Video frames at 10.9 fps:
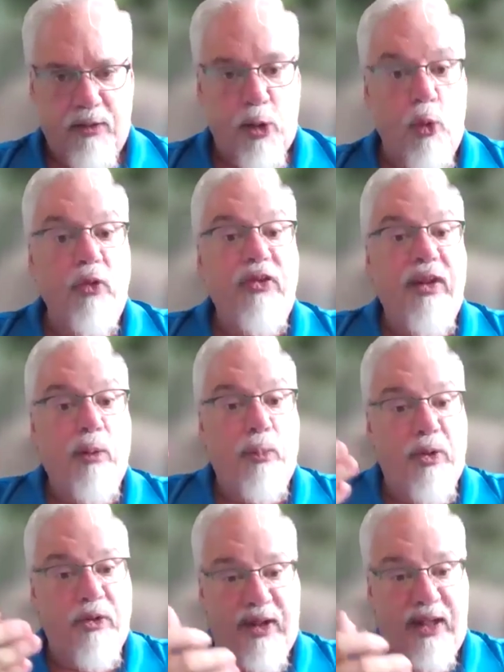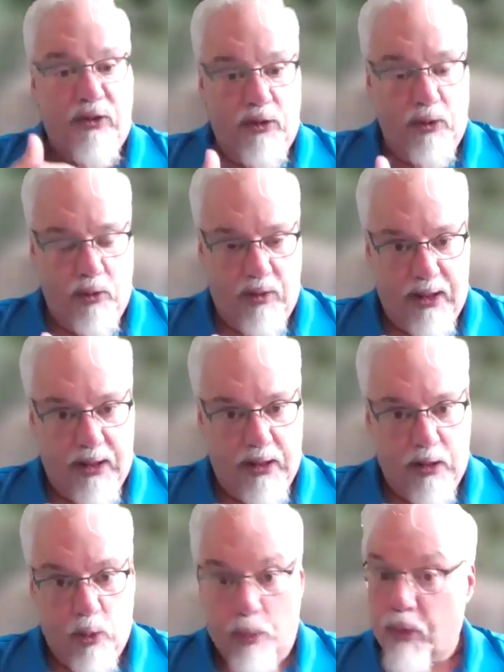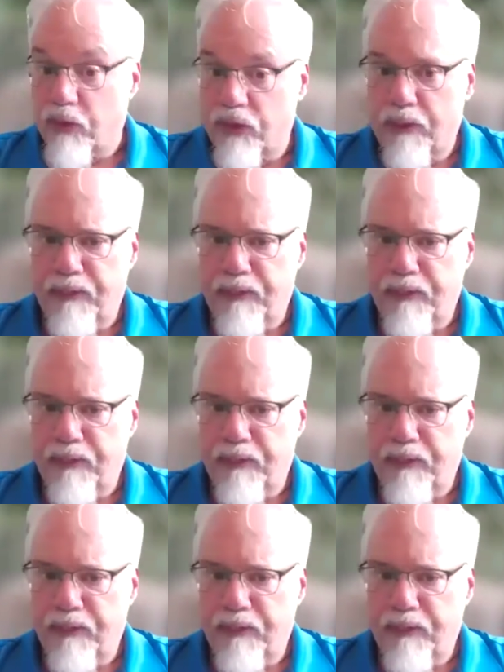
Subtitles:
Those they will present to a group of